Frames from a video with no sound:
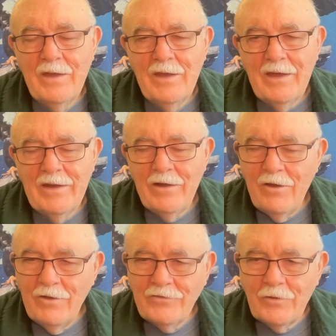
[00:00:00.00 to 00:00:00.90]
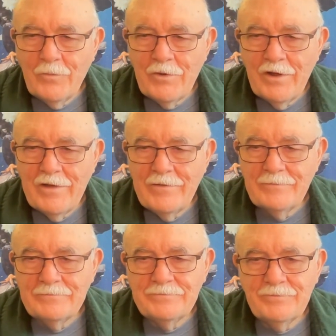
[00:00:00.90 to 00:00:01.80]
And I also pray
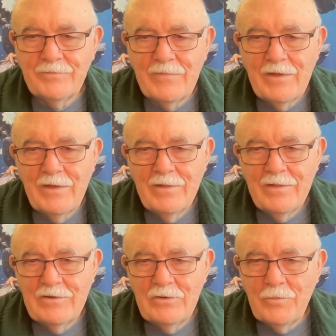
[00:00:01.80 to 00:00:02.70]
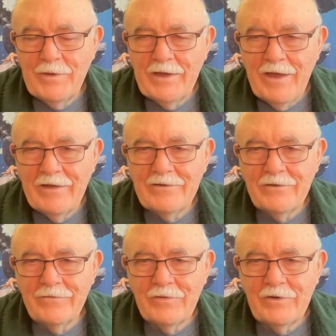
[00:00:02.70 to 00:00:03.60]
that you'll be
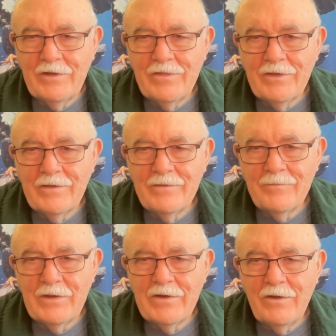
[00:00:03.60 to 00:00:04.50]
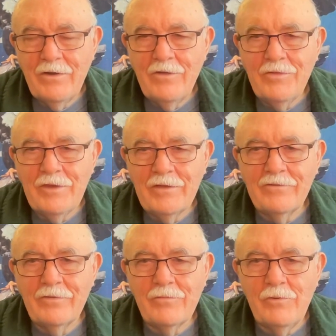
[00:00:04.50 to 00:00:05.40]
anxious for nothing, but in all things,
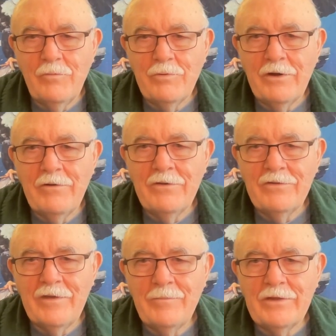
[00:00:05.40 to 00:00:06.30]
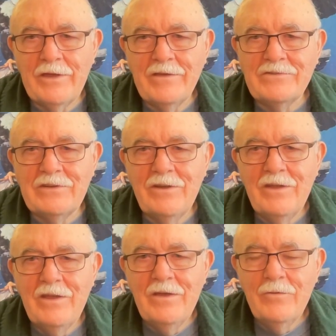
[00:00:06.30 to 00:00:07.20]
through prayer and supplication,
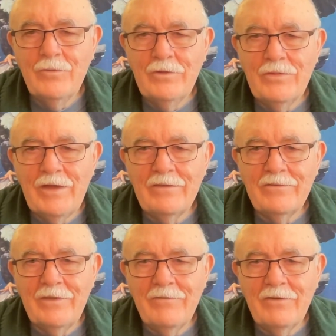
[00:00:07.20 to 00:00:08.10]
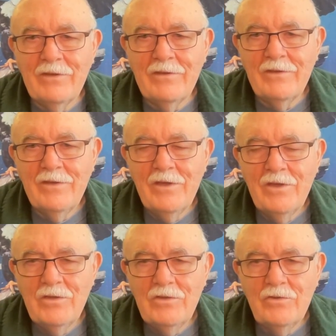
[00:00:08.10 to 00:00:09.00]
with thanksgiving,
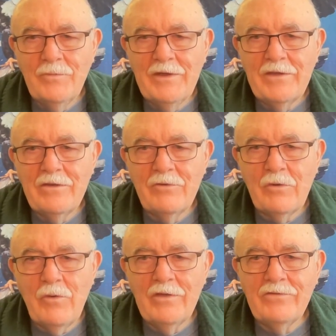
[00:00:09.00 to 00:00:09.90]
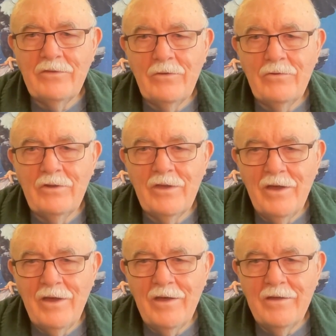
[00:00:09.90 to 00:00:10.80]
you'll make your requests known to
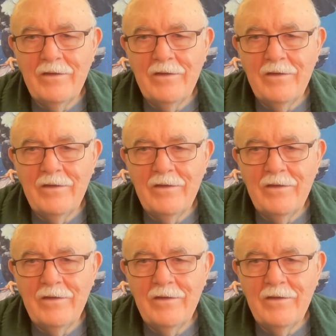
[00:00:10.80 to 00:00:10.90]
God,